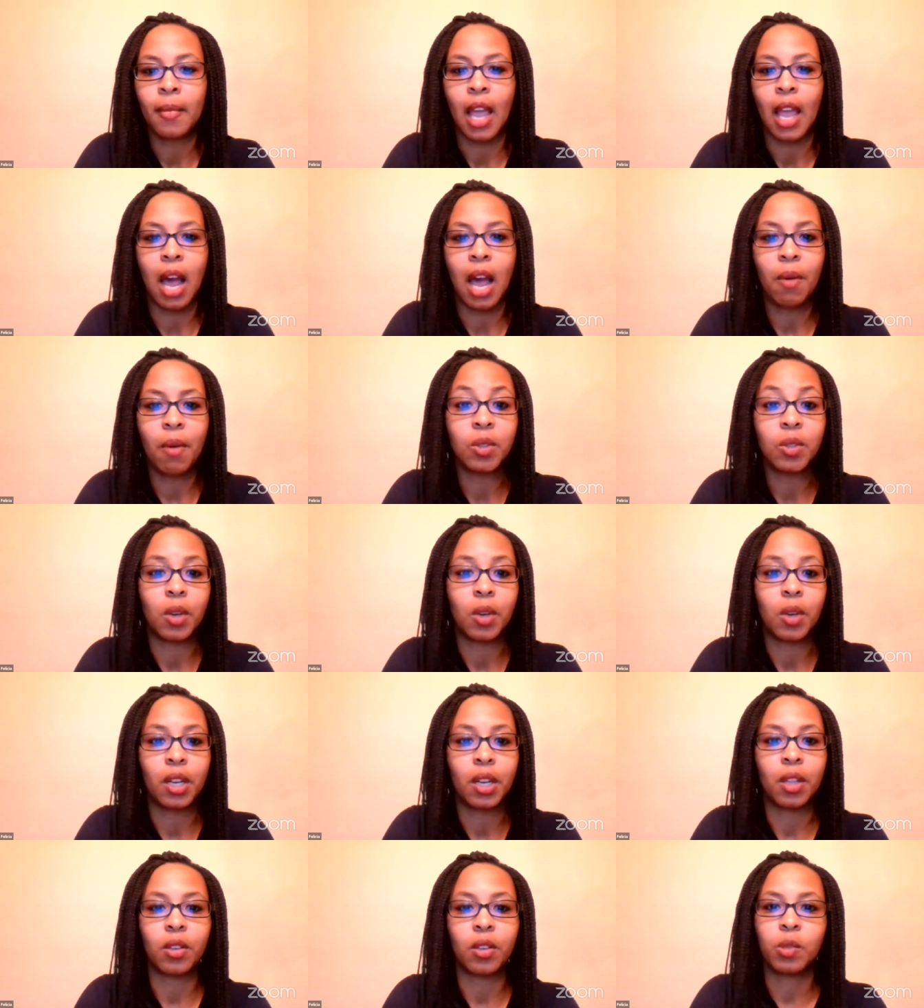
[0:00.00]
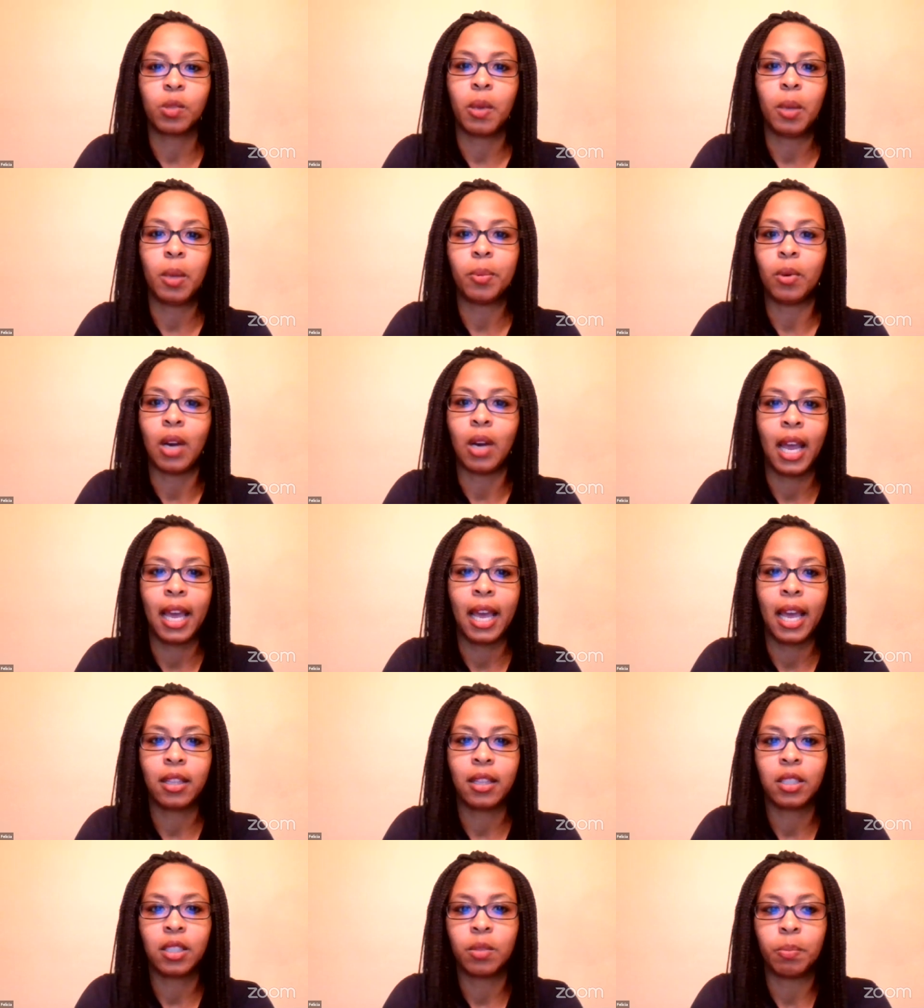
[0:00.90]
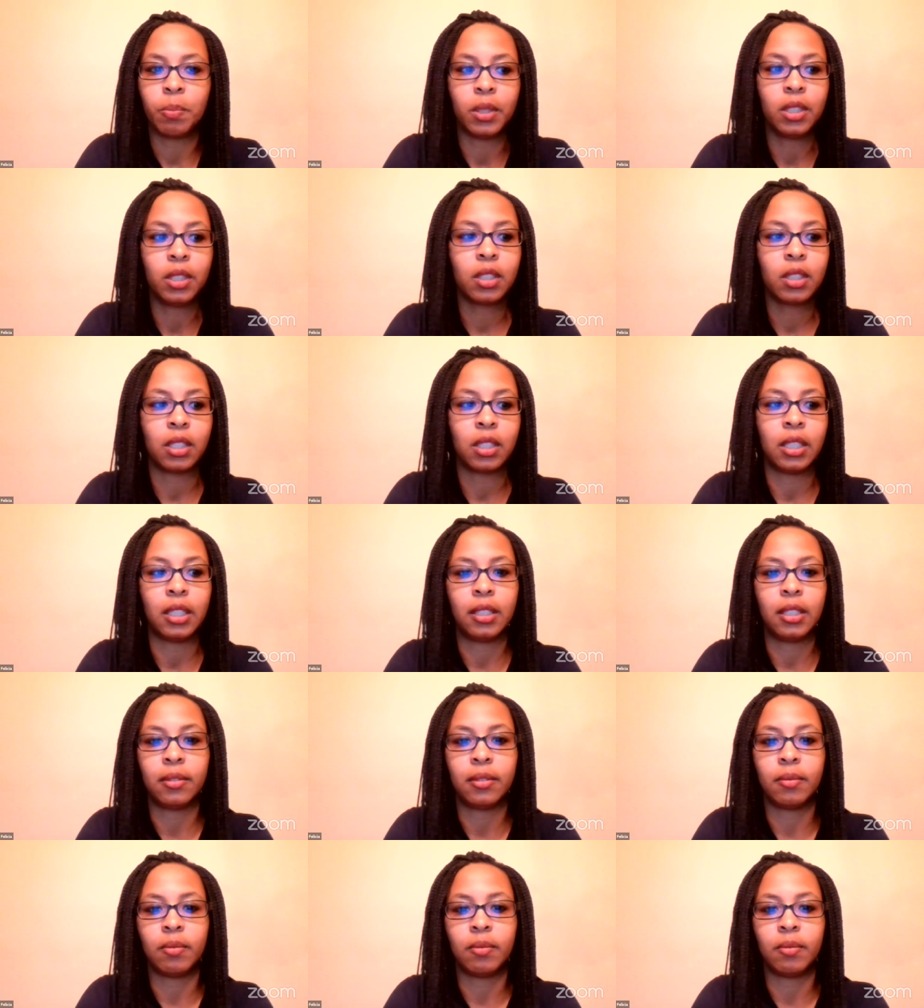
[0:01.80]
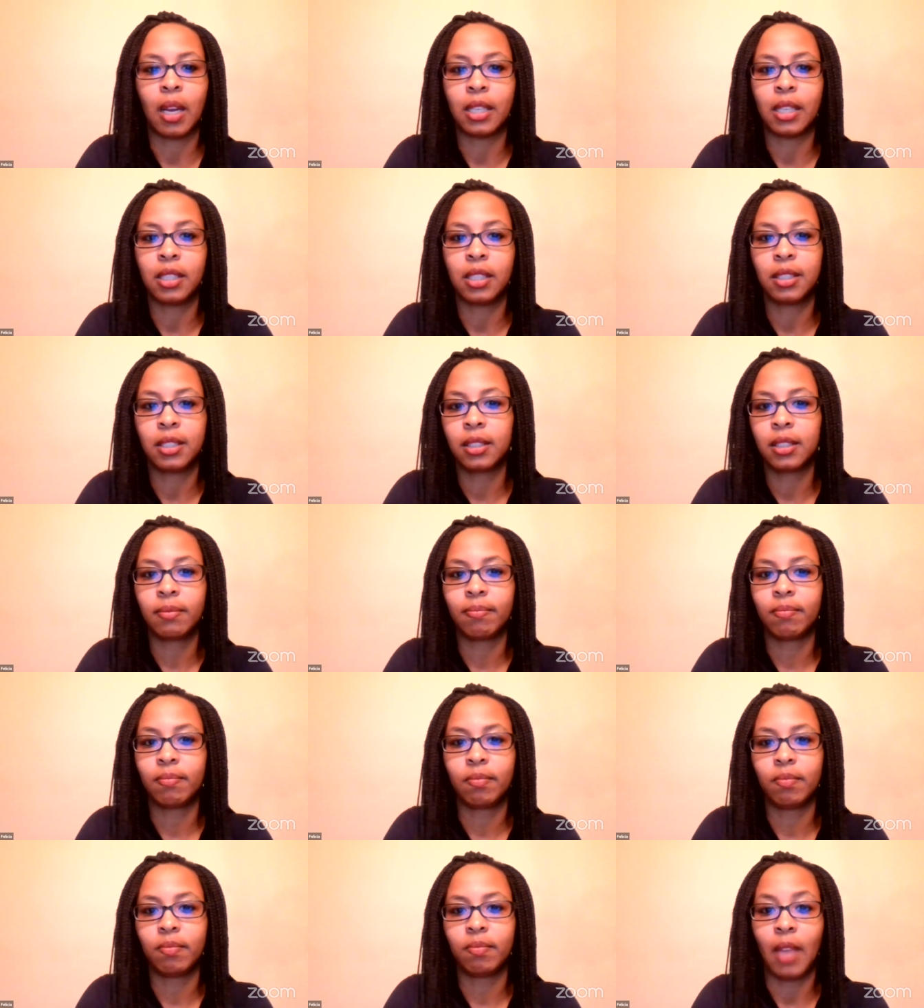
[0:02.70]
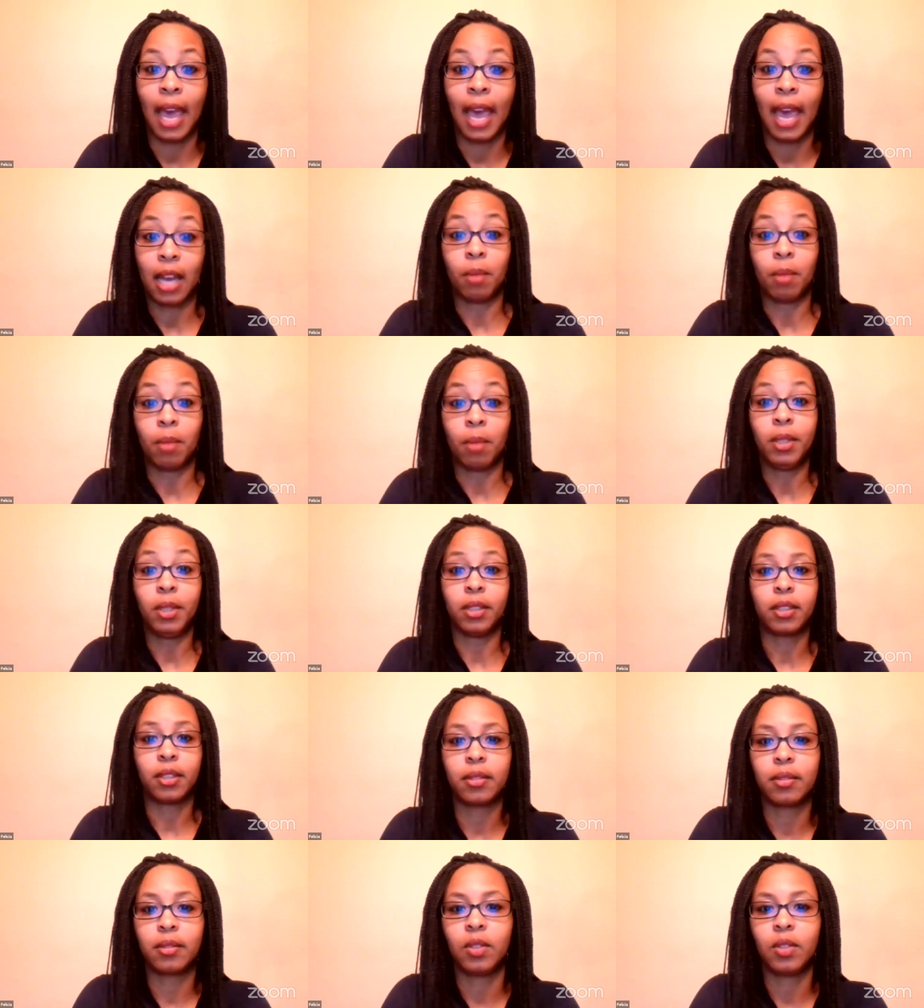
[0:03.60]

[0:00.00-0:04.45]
I was one of those people. I had this book and I just had a book.